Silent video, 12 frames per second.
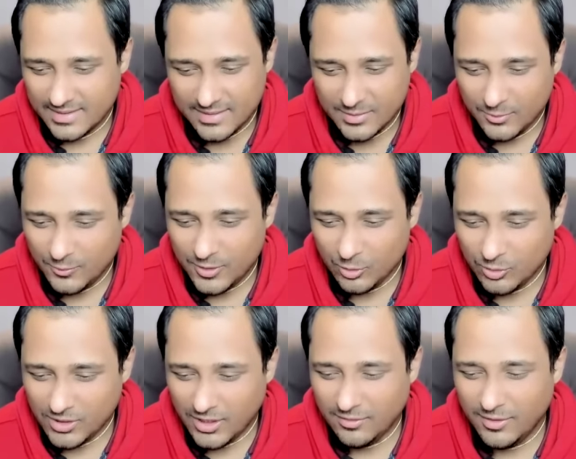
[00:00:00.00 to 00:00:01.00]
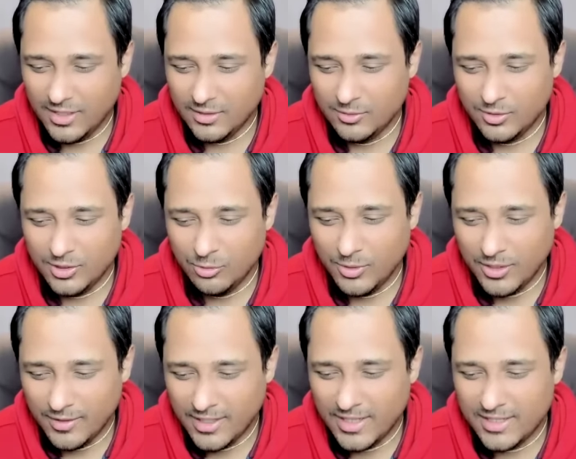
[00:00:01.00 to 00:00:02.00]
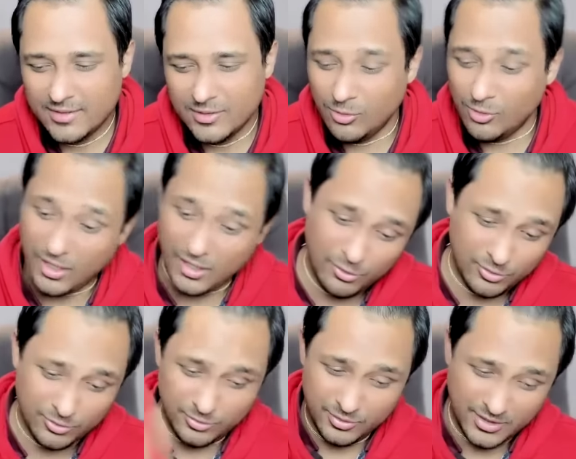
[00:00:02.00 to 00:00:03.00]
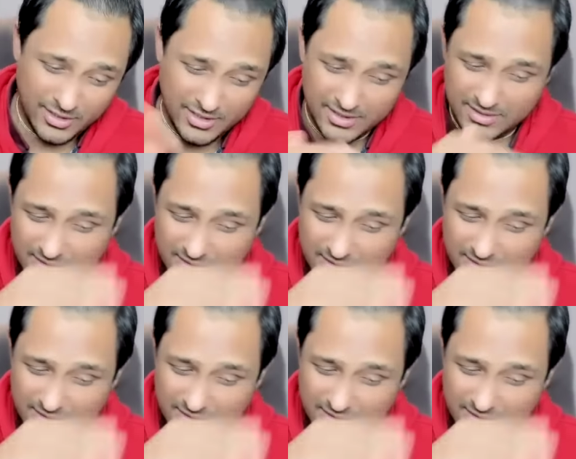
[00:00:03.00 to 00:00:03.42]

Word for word: with Uttar Falguni, you may realize, you know, I want to do this,